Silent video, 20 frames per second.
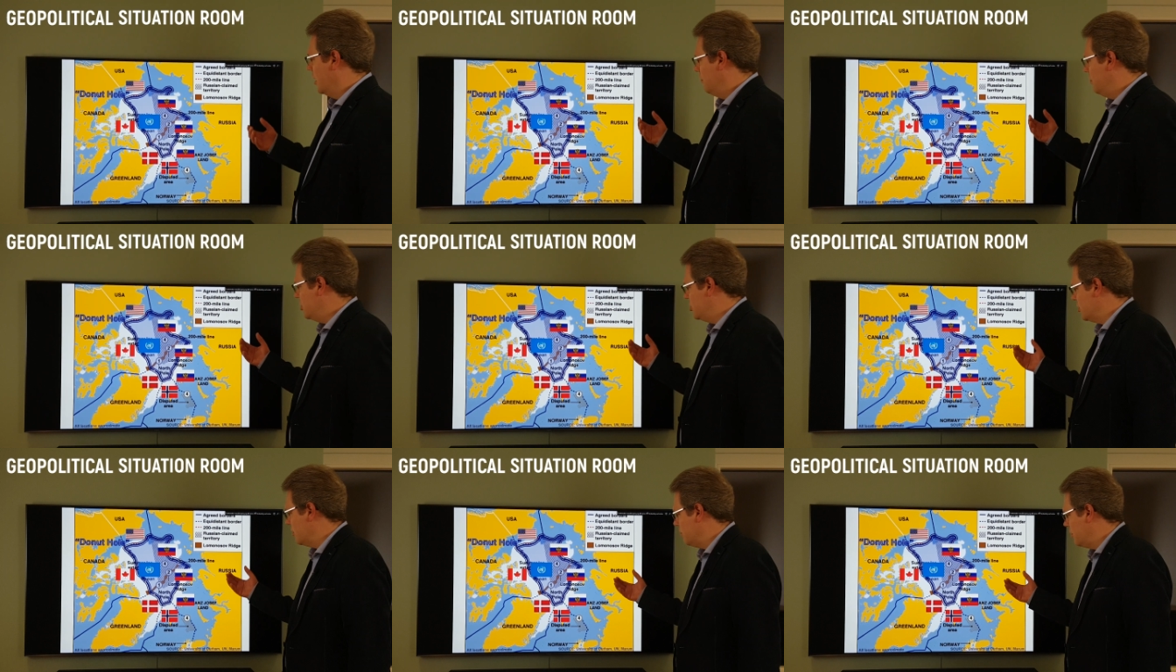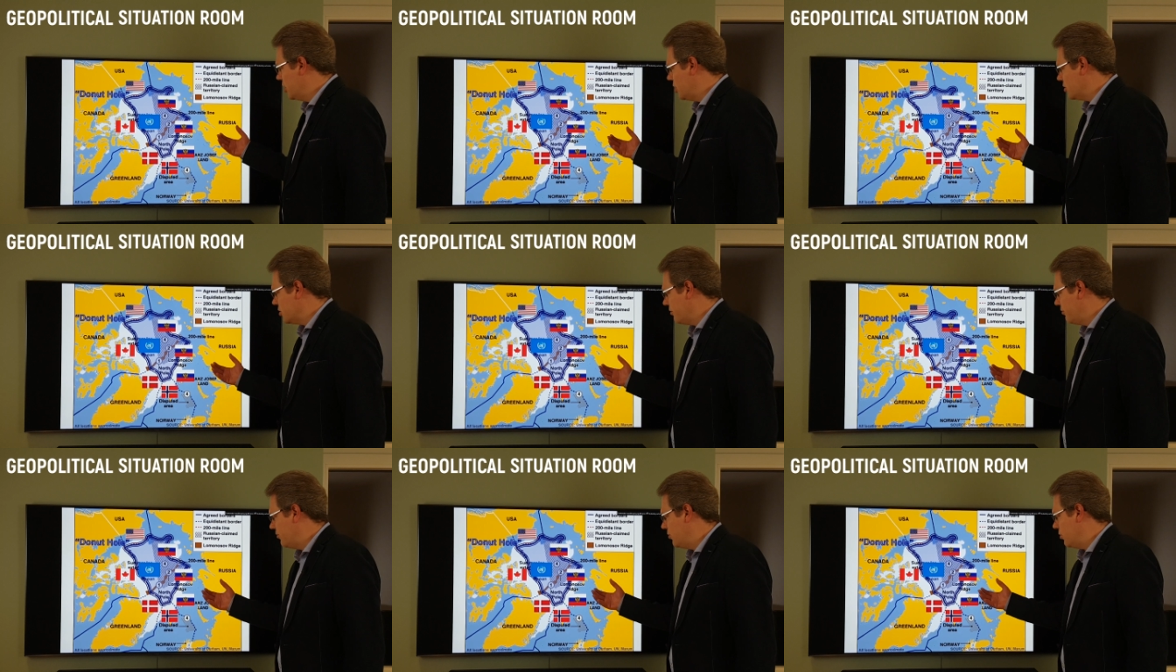
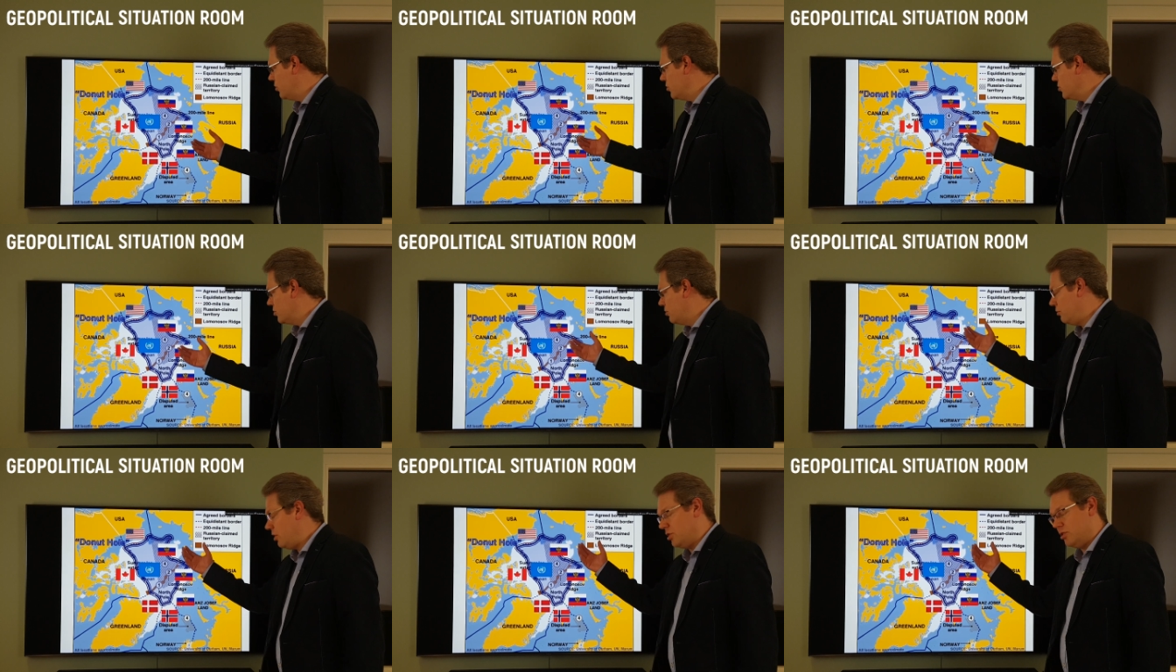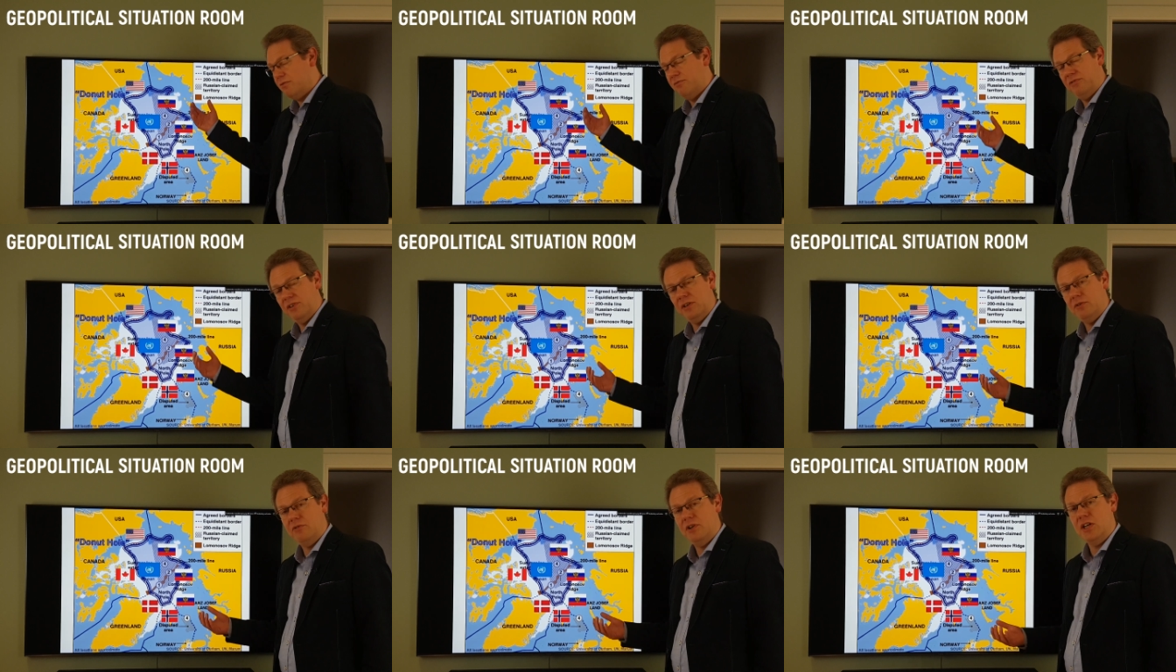Because of course, the Russian
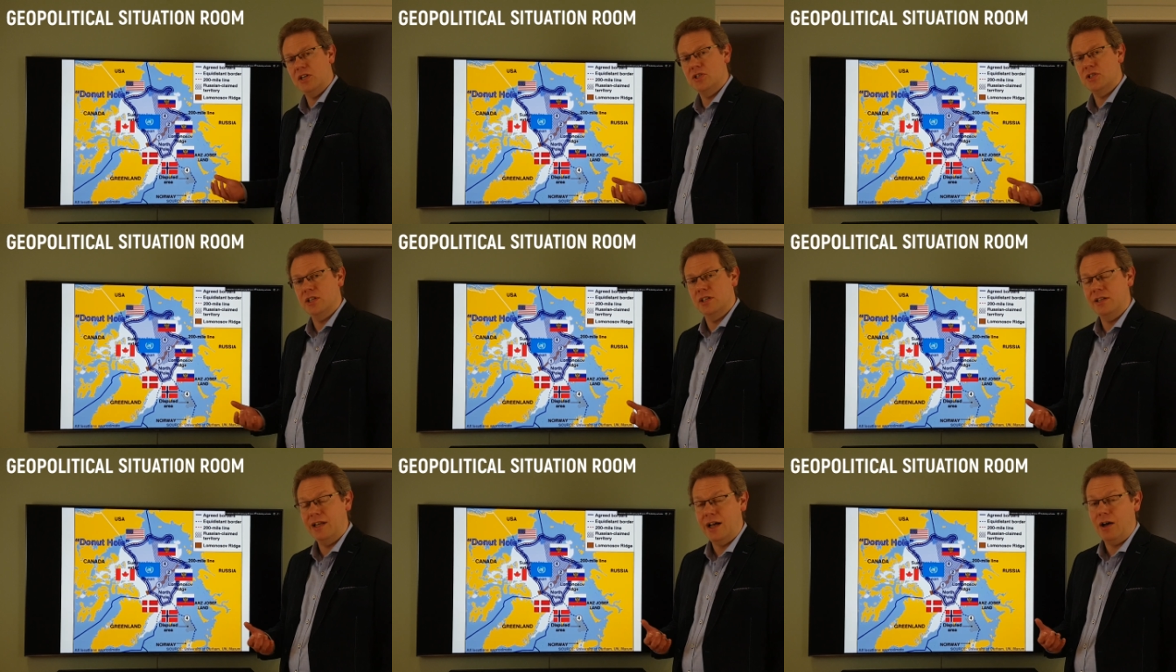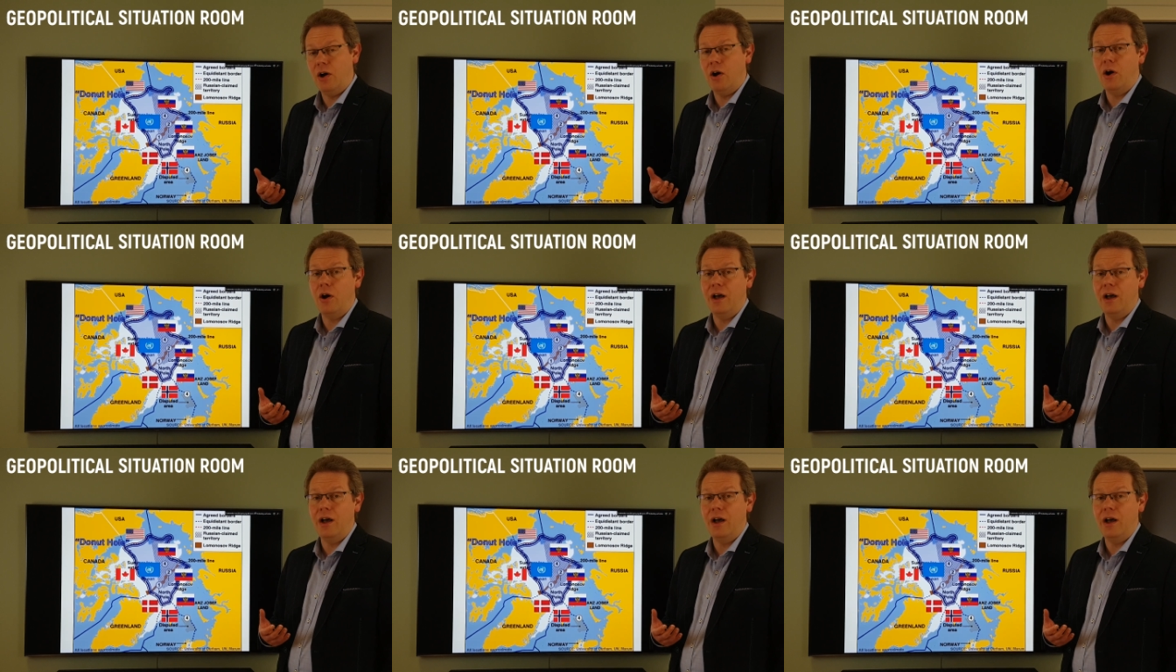Federation